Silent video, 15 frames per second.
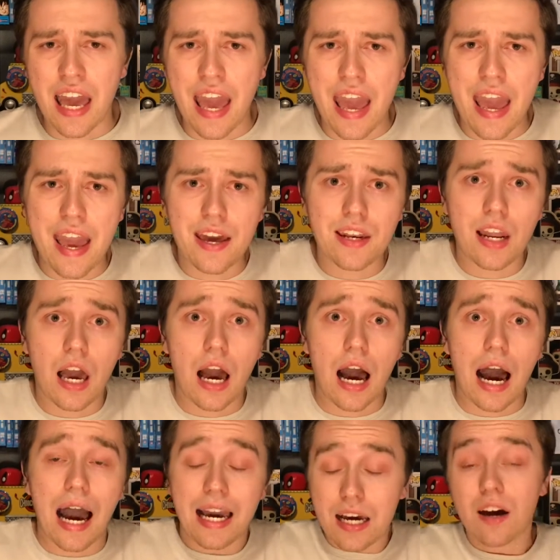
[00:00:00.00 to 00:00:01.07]
and
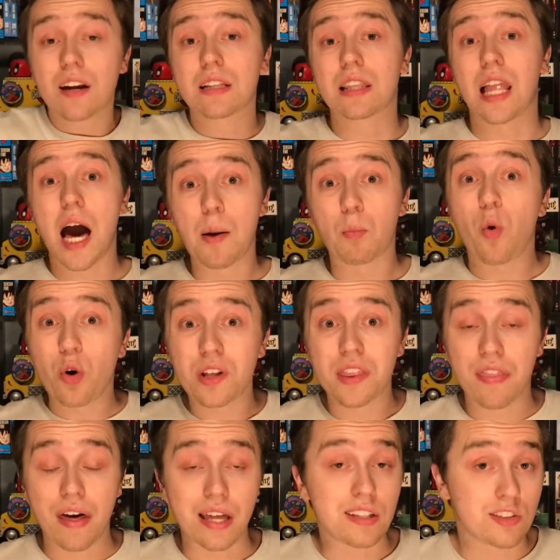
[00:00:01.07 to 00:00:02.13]
I got a lot more than
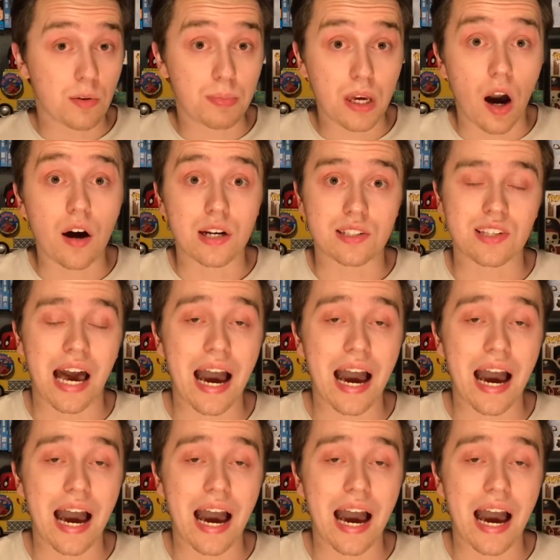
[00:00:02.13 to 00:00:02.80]
that, to be honest.